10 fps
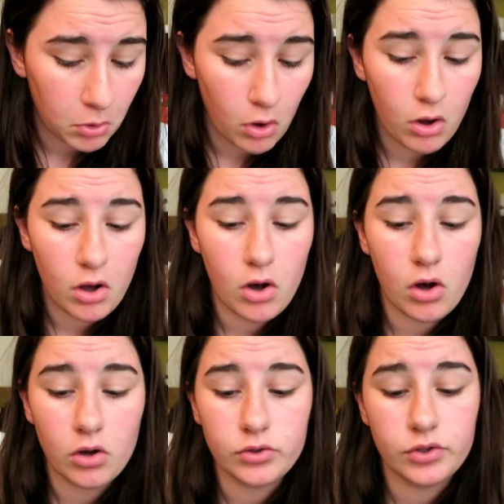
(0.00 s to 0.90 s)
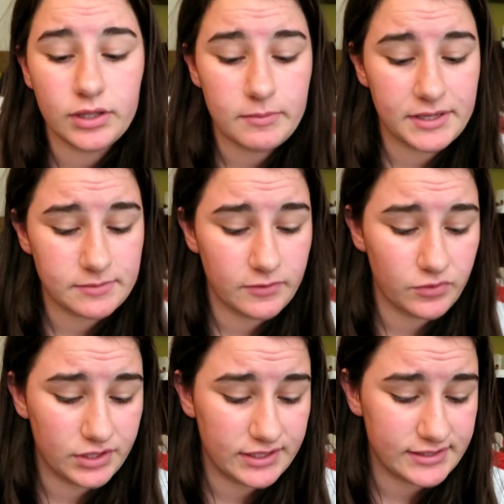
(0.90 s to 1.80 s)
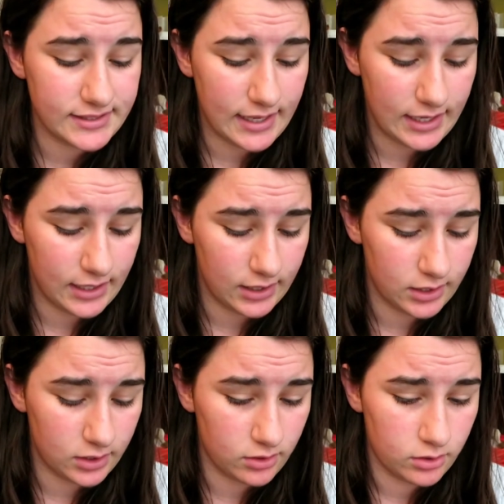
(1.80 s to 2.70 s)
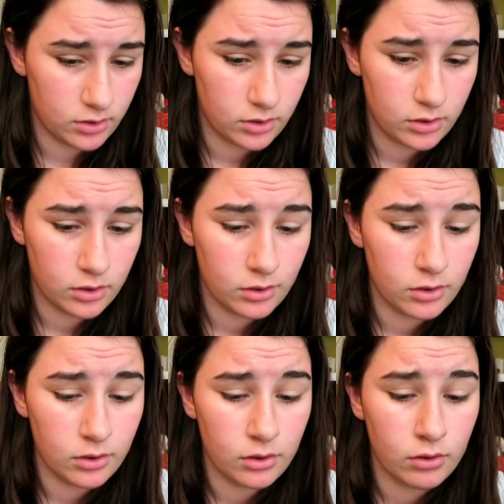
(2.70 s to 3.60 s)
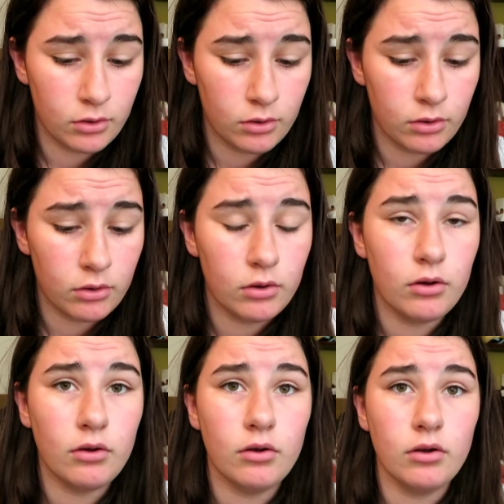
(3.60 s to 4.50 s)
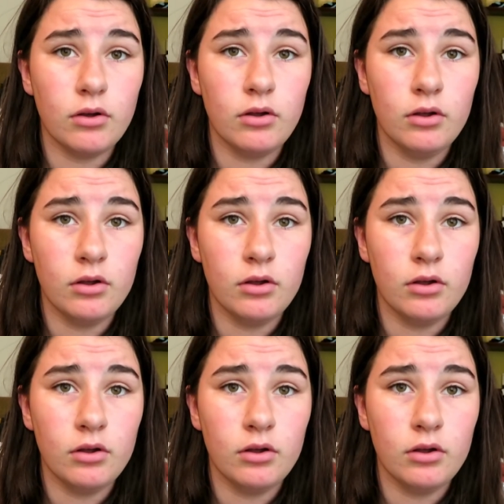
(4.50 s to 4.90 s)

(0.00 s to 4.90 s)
Oh no, that makes me really sad. Oh